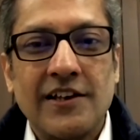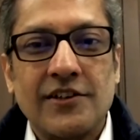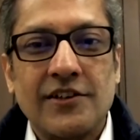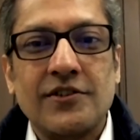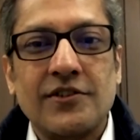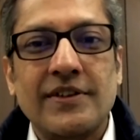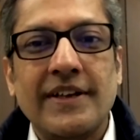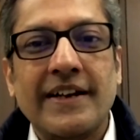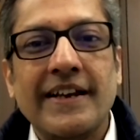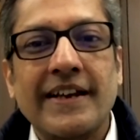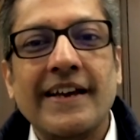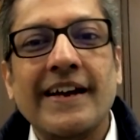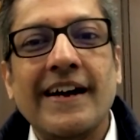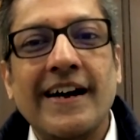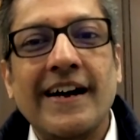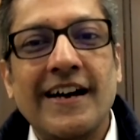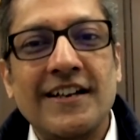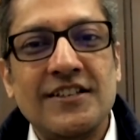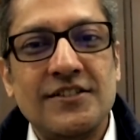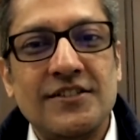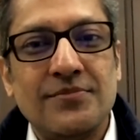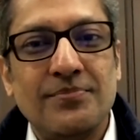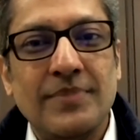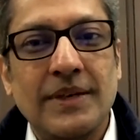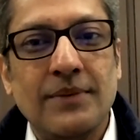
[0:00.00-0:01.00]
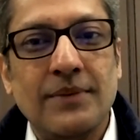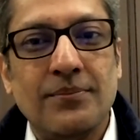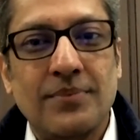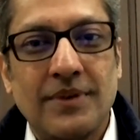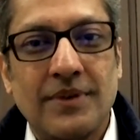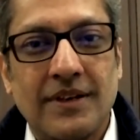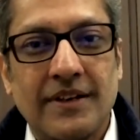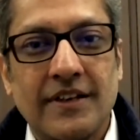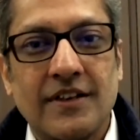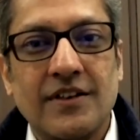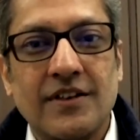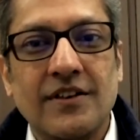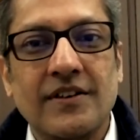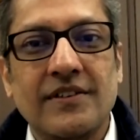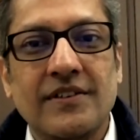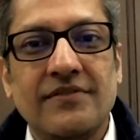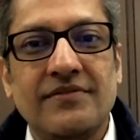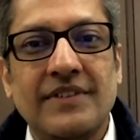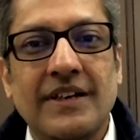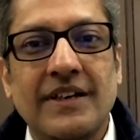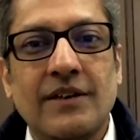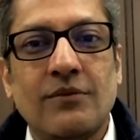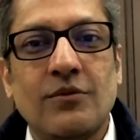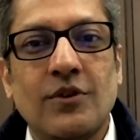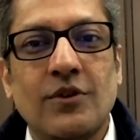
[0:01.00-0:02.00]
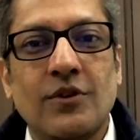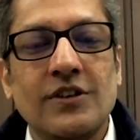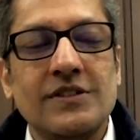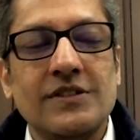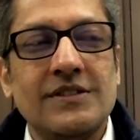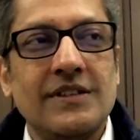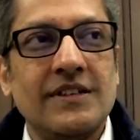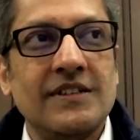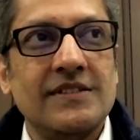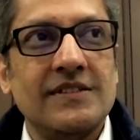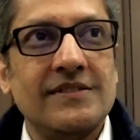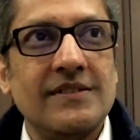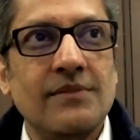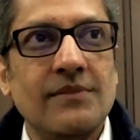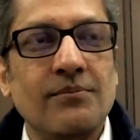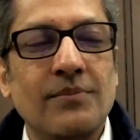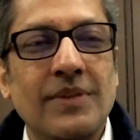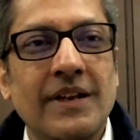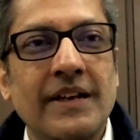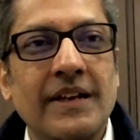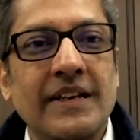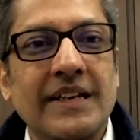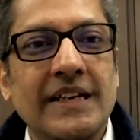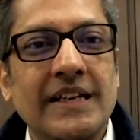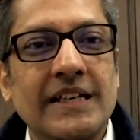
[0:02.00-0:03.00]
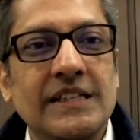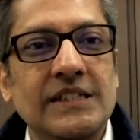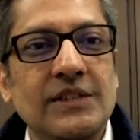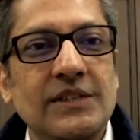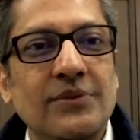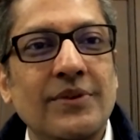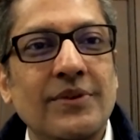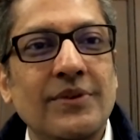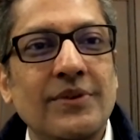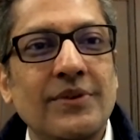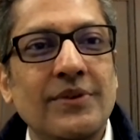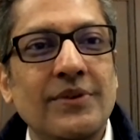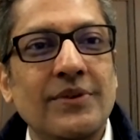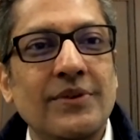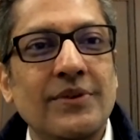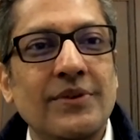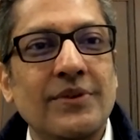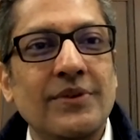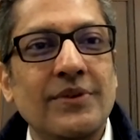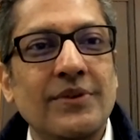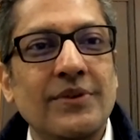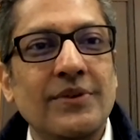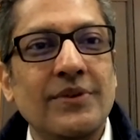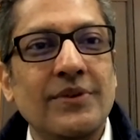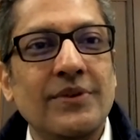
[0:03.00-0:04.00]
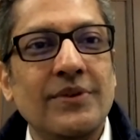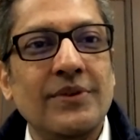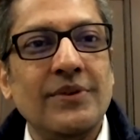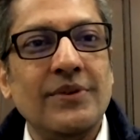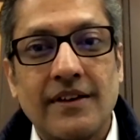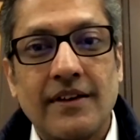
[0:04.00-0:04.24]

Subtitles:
So then I asked people, if there was a simple and easy way to do this.